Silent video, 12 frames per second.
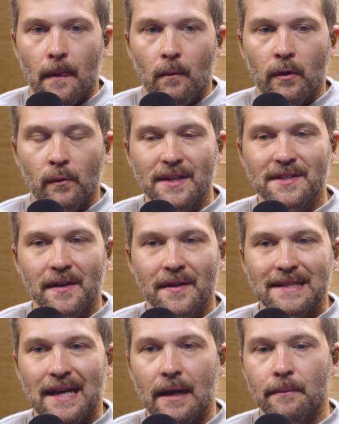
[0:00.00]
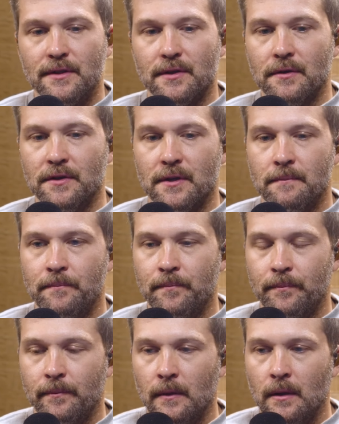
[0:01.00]
when we say the time is urgent,
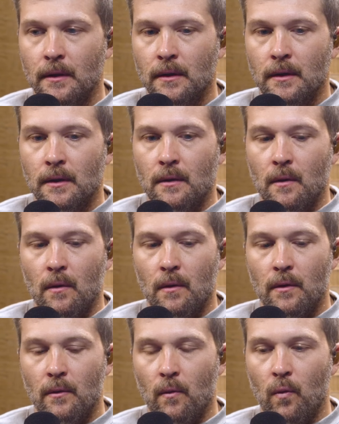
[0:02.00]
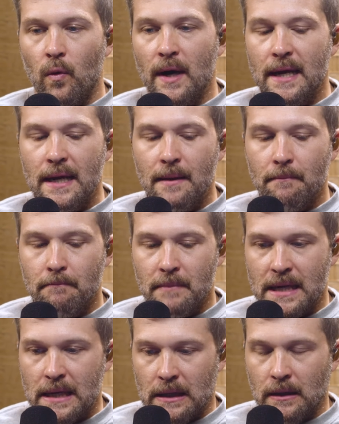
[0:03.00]
we
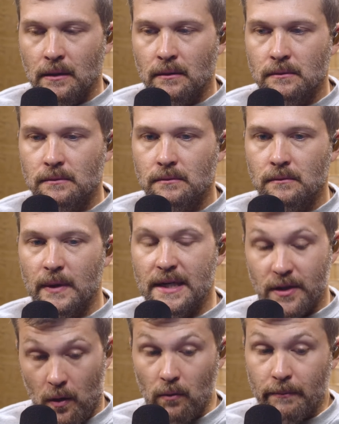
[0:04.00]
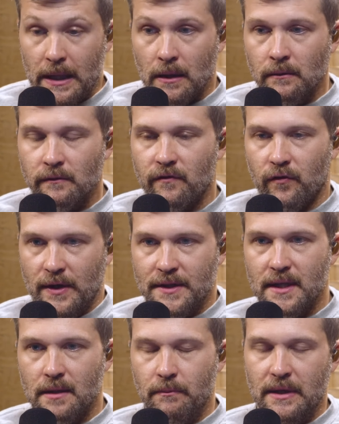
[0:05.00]
mean we don't mean
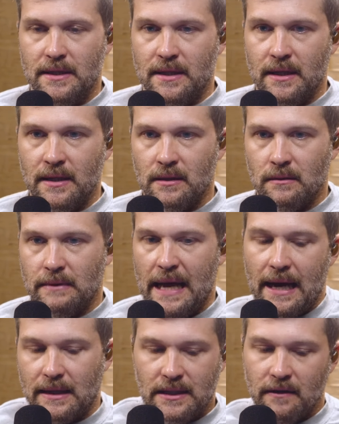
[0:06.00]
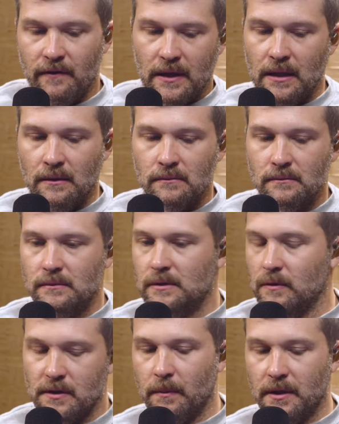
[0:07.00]
frenzied busyness, activity, yeah.
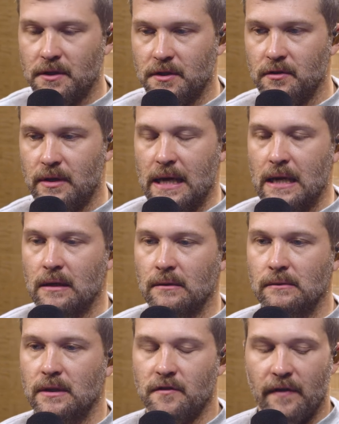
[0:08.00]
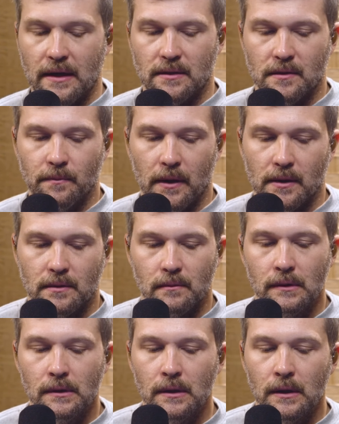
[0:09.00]
do as much as you can, as fast as possible.